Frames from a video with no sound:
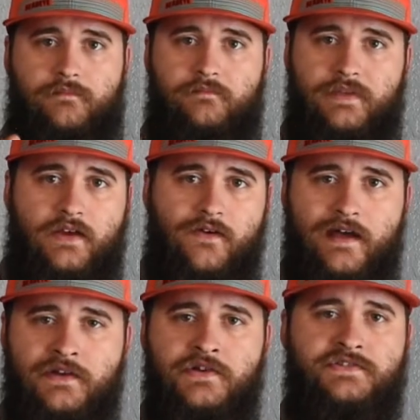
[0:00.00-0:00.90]
Meat
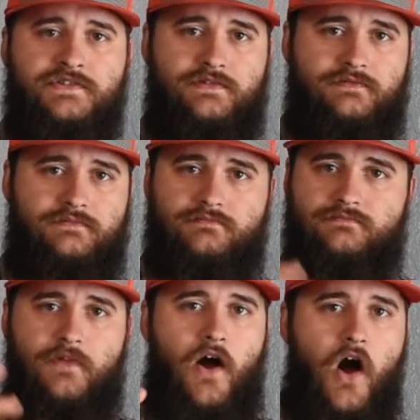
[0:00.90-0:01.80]
grinders,
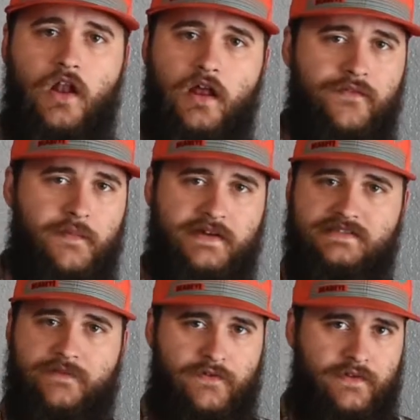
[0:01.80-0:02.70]
all of them
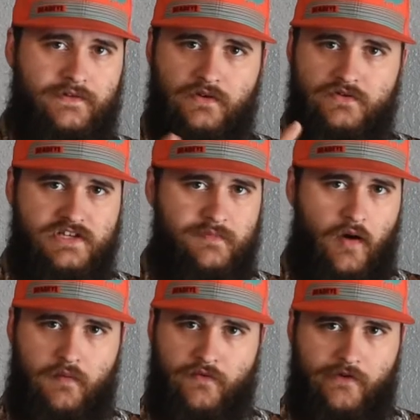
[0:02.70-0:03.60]
except for the little cheap
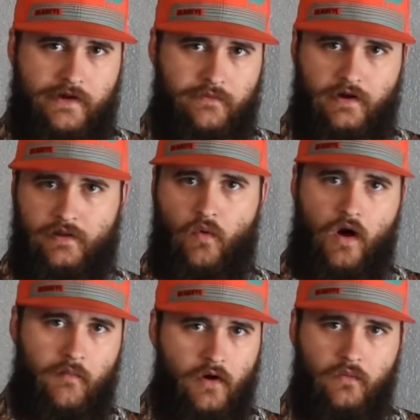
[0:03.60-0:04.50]
Harbor Freight one and the
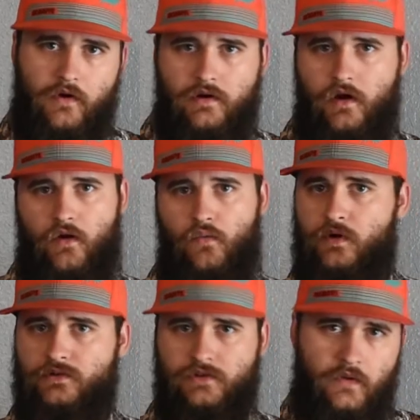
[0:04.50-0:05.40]
Walmart one
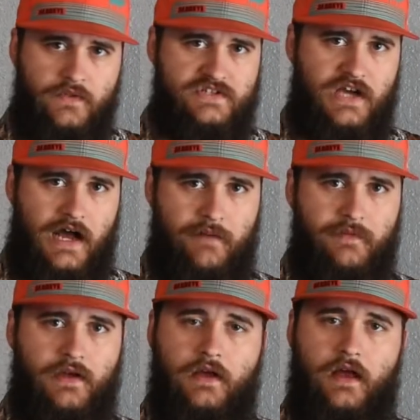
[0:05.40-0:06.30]
will do the job.
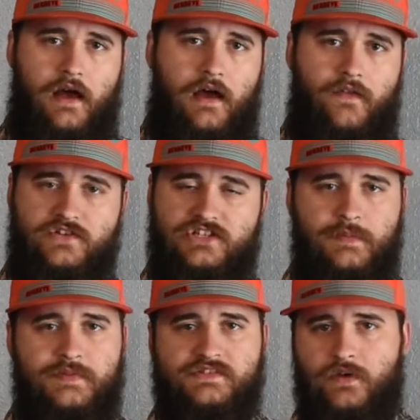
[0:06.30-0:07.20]
The
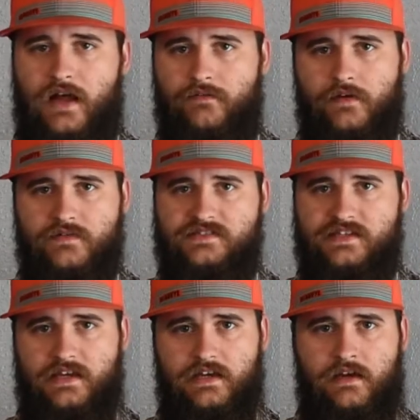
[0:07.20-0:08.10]
cheapest one I've ever
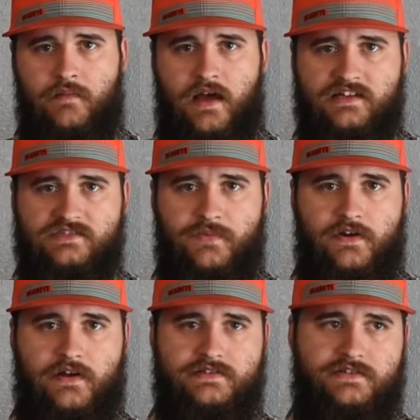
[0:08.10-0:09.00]
seen in my
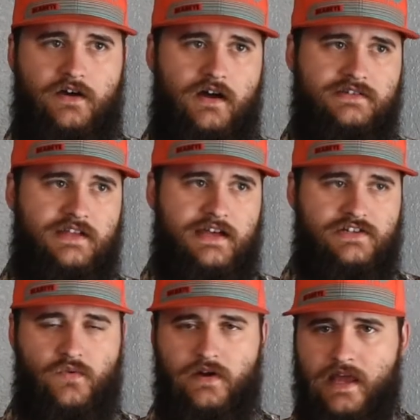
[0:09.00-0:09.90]
experience costs like
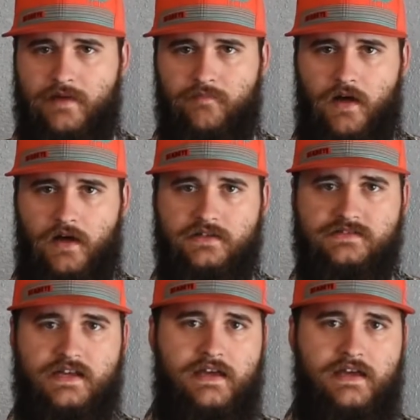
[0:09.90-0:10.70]
28 bucks,